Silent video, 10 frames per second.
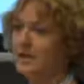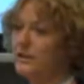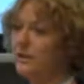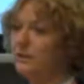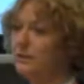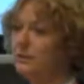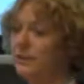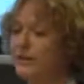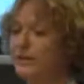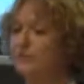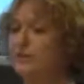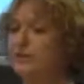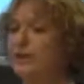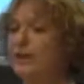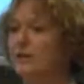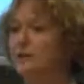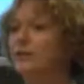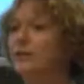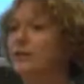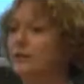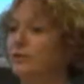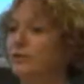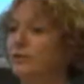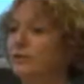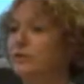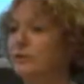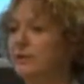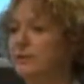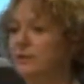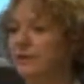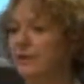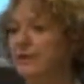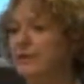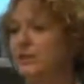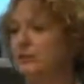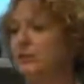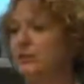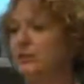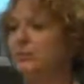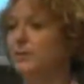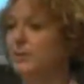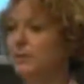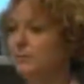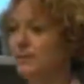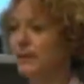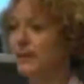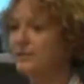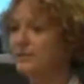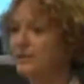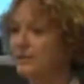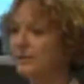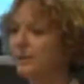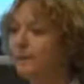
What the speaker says: So the question arose, can urine glucose be used to discriminate HNF1 alpha MODY from type 2?